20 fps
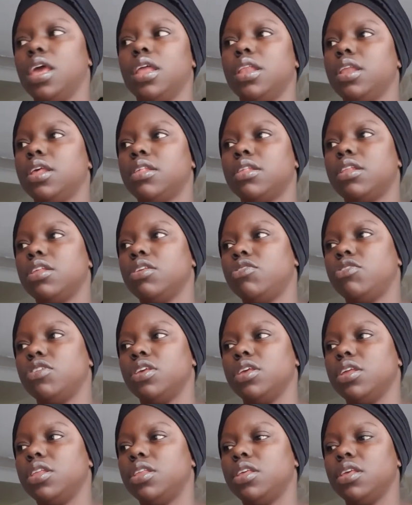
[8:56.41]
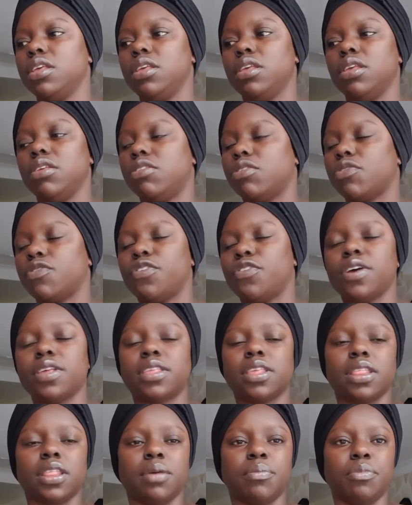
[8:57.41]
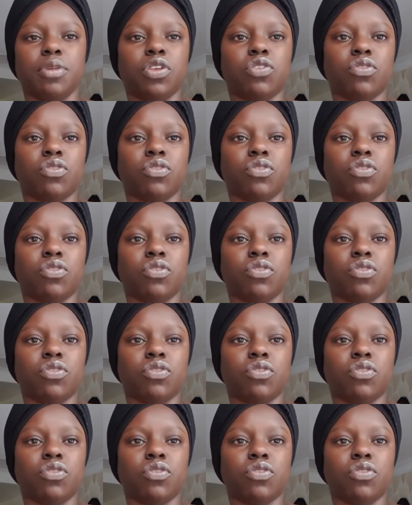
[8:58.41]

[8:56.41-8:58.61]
there's literally it's faster than me